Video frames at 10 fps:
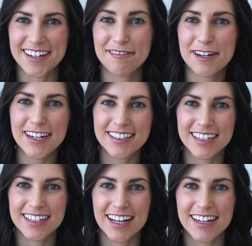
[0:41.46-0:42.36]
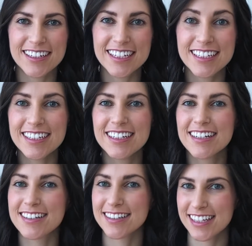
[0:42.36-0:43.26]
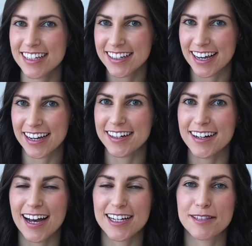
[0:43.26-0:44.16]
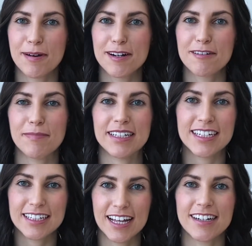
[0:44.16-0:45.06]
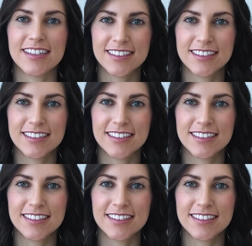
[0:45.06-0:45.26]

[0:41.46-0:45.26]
we are decluttering skincare as part of my decluttering